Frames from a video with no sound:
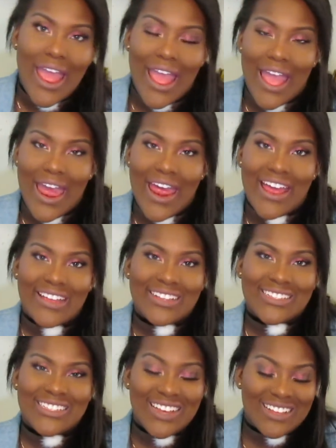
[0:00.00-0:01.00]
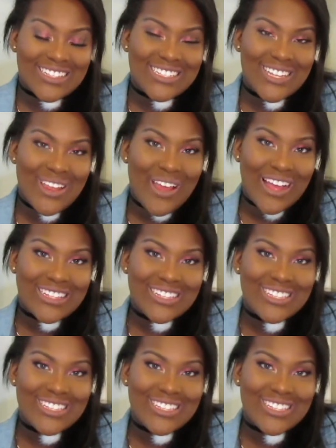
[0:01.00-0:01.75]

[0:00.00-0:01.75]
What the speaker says: And I'll see you guys in